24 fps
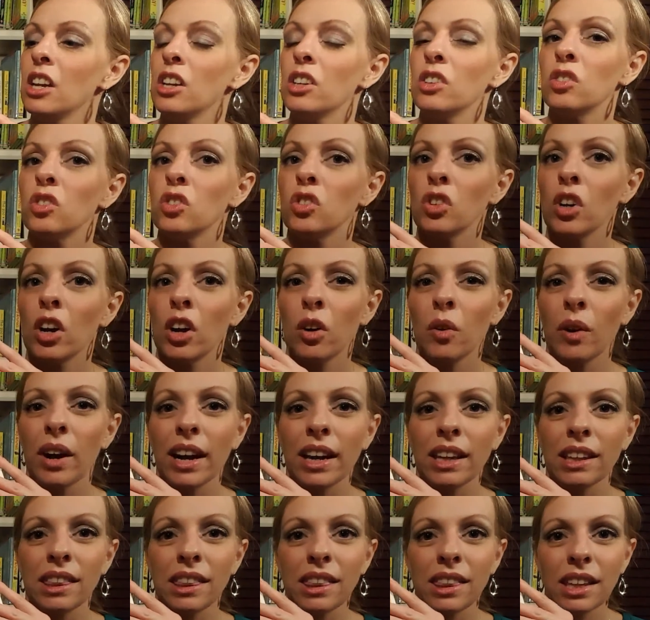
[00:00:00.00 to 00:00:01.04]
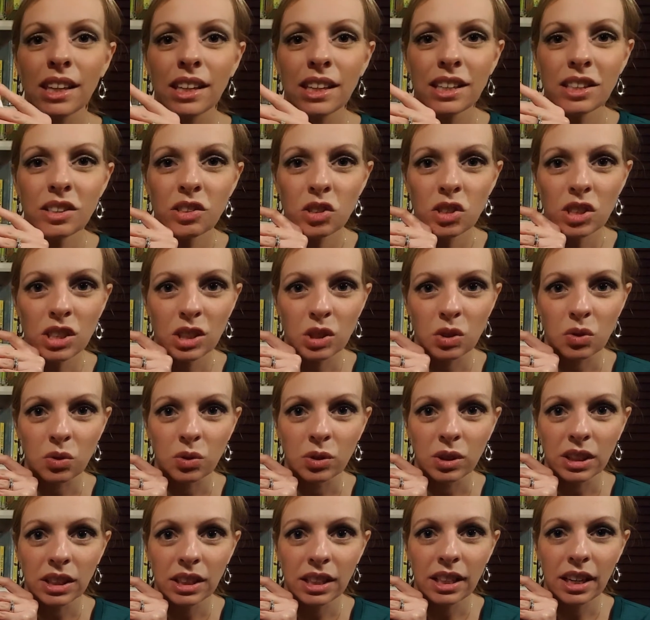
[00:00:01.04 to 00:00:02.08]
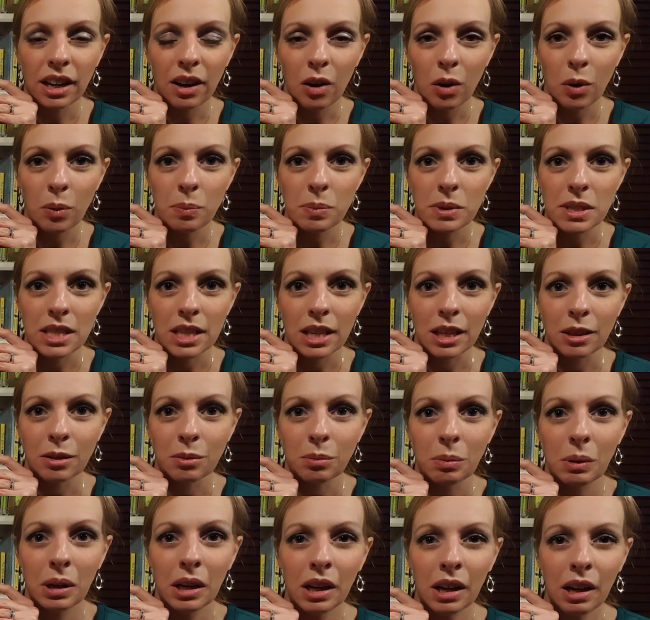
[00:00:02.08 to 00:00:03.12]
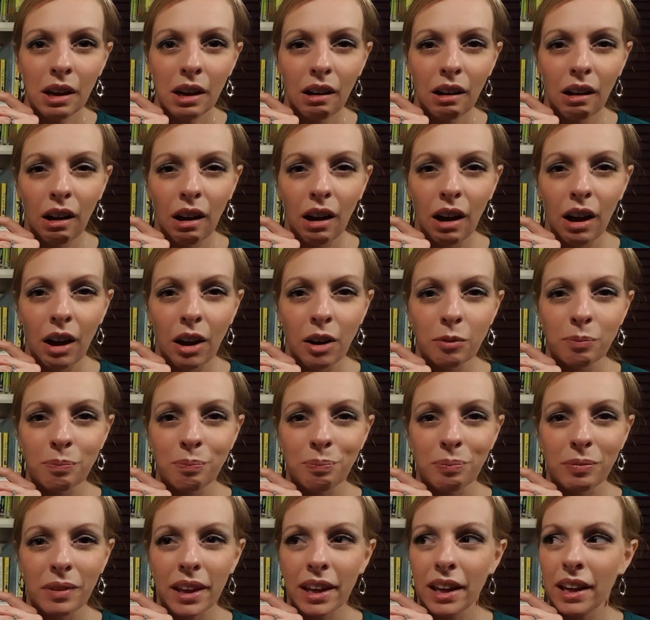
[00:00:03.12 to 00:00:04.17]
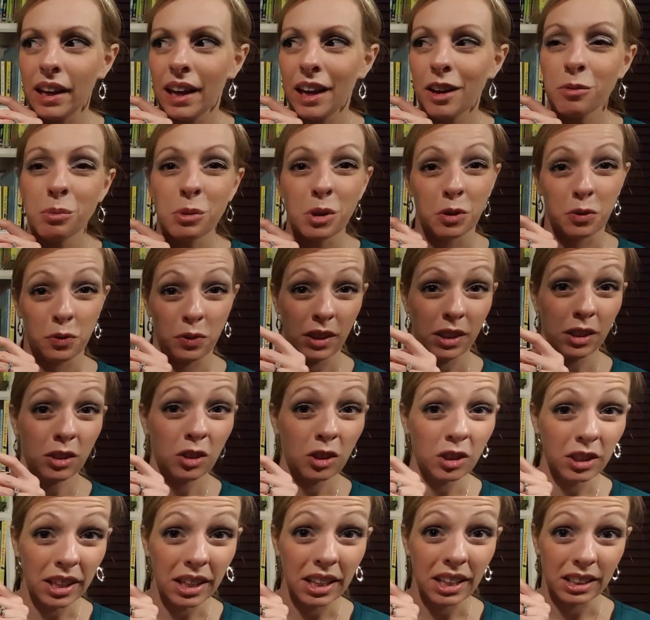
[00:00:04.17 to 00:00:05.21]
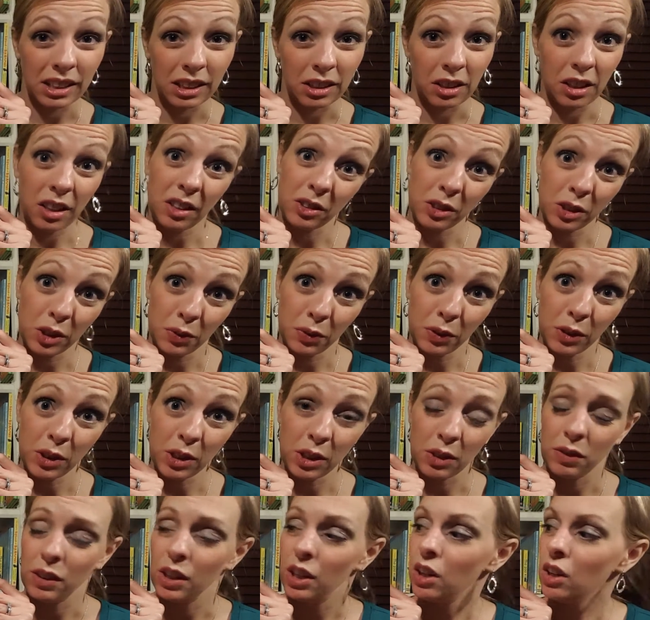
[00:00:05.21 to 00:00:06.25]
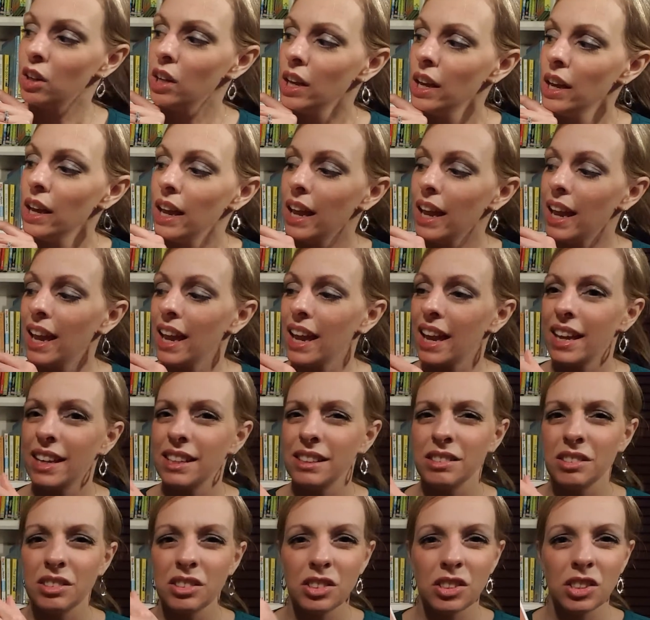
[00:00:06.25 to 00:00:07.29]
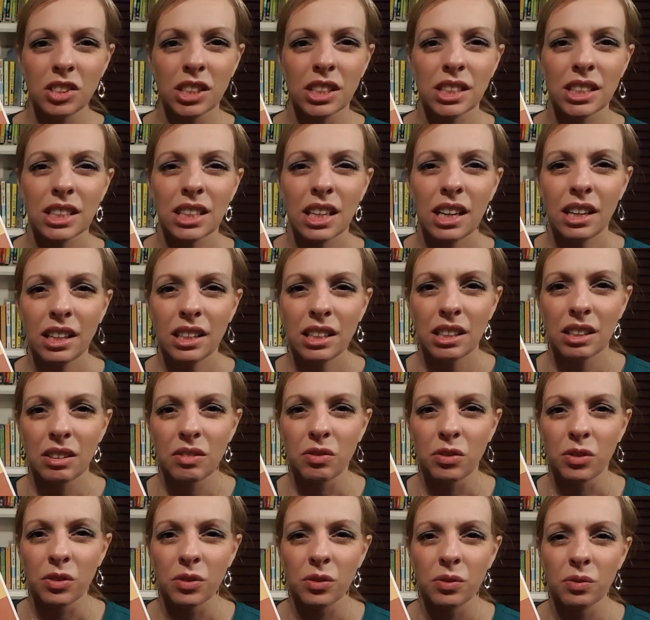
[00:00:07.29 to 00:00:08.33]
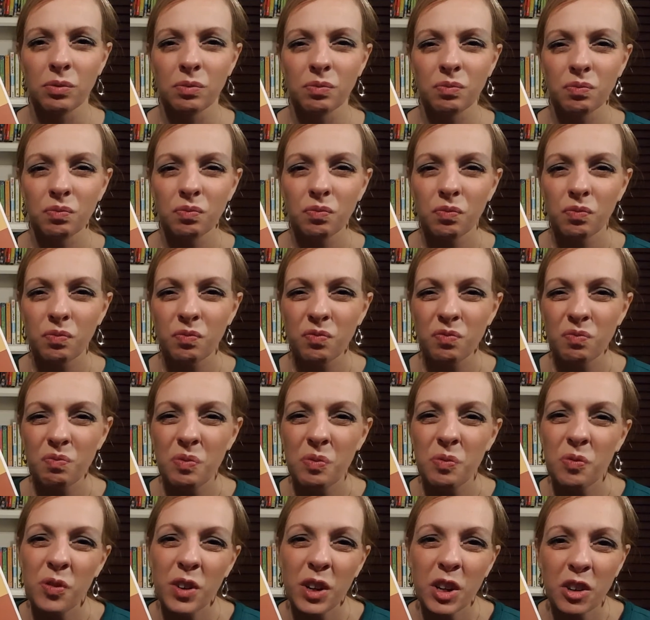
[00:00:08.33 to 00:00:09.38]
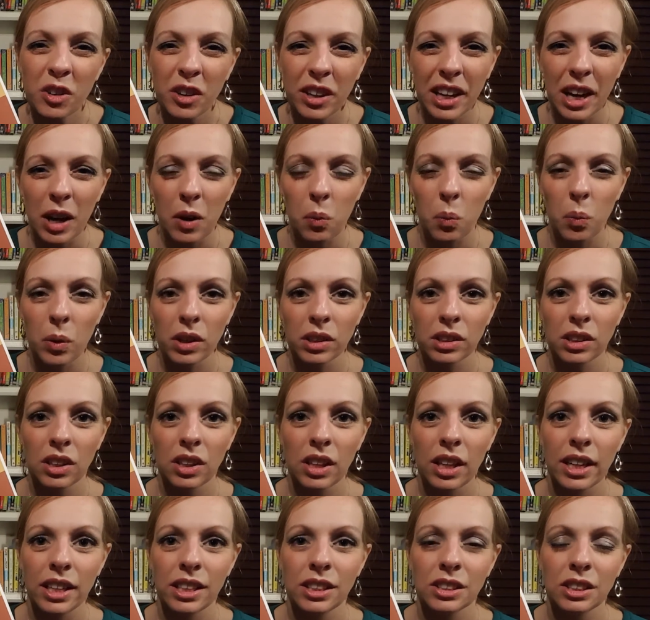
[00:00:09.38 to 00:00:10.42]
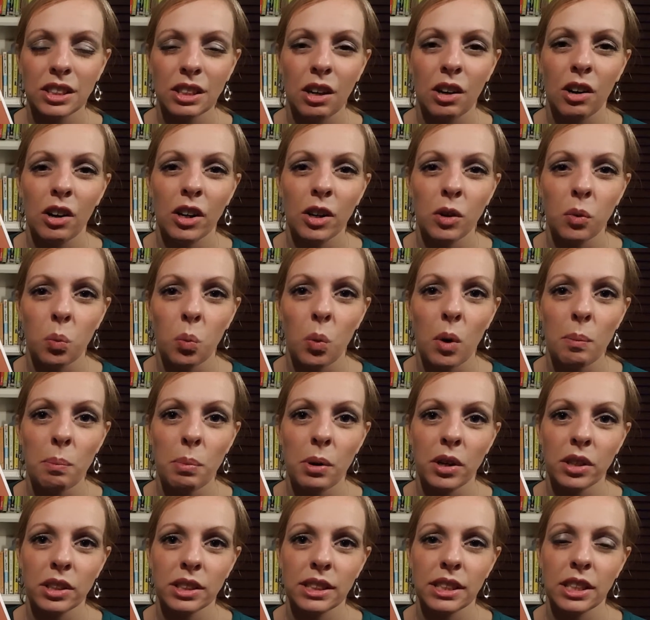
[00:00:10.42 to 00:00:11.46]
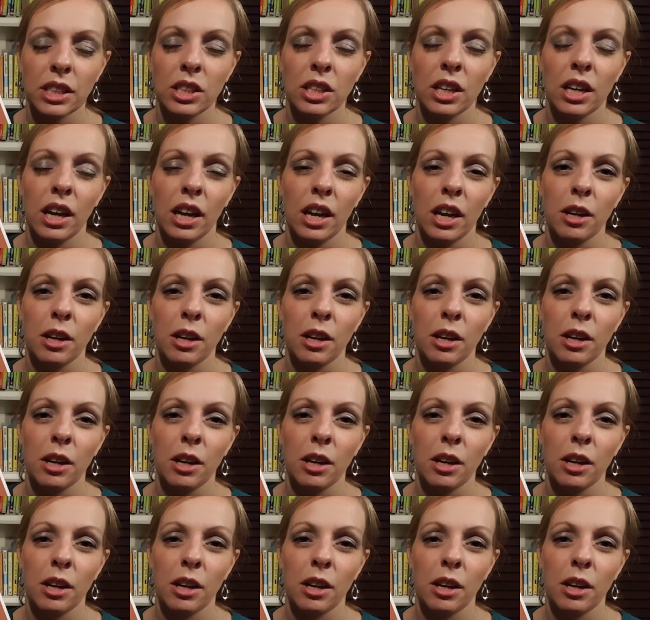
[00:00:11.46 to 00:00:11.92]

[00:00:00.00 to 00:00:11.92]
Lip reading: So I think it just really helps them have more fun looking at the colors, first of all, and just kind of figuring out where the lines are and what parts they